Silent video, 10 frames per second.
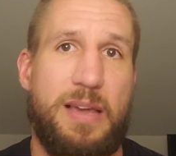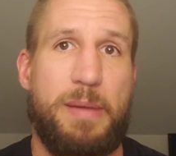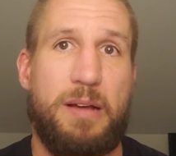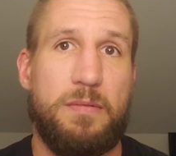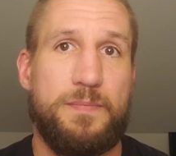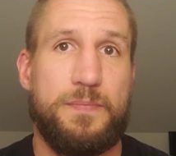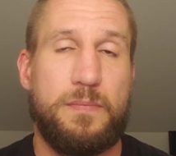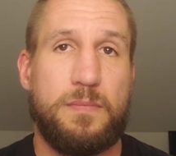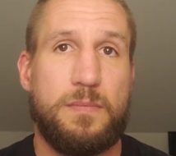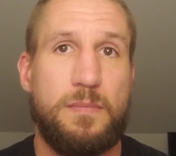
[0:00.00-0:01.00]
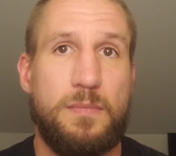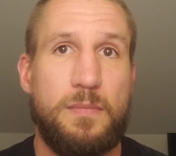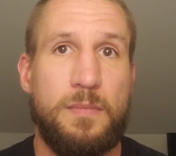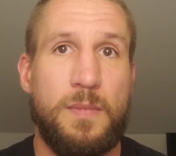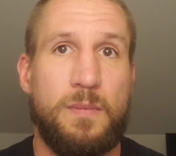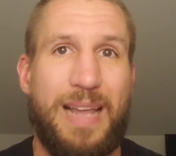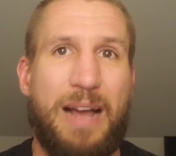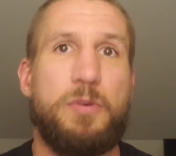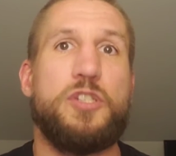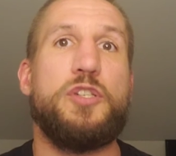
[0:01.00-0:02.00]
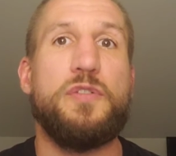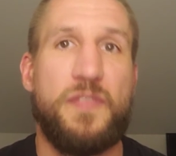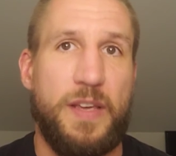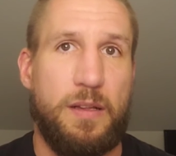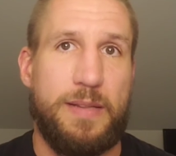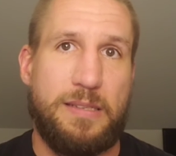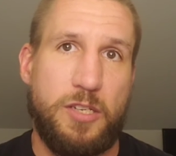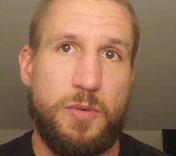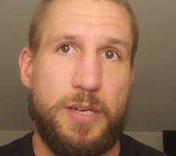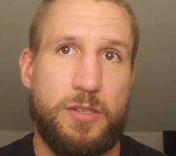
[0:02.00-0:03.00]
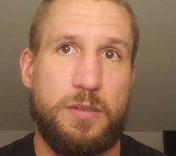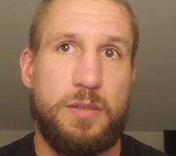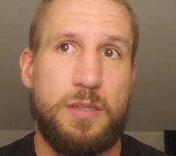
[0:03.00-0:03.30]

about. How would you feel in that situation?